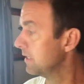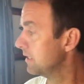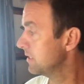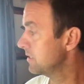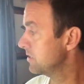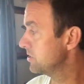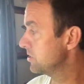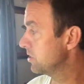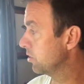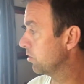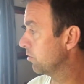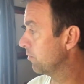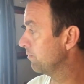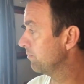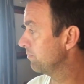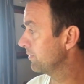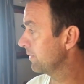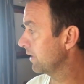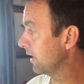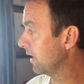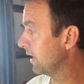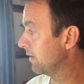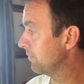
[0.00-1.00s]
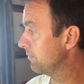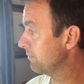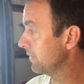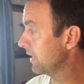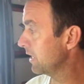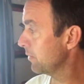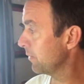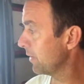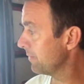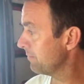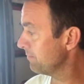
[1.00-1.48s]
So
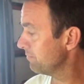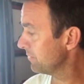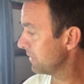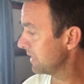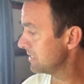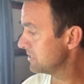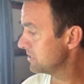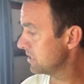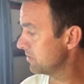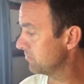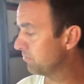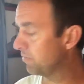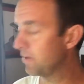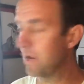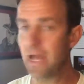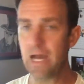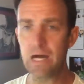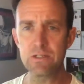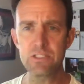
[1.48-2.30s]
anyway, that's it for now.